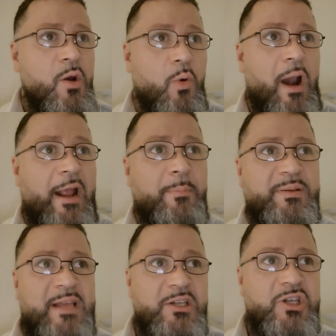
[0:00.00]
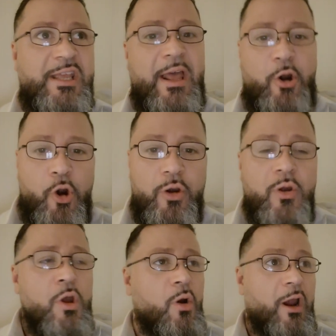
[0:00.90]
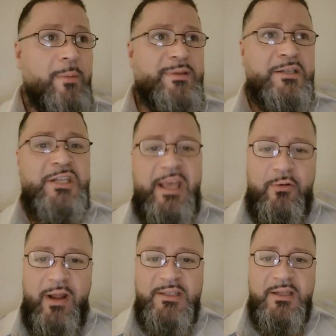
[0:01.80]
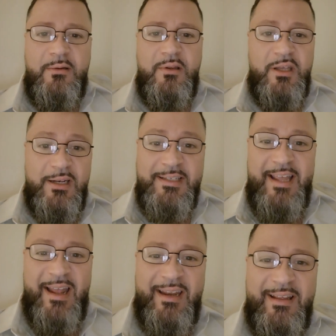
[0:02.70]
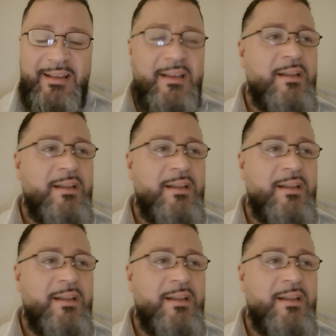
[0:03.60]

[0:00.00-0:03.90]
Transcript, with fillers: where I could potentially get hurt or I could potentially get arrested. You understand?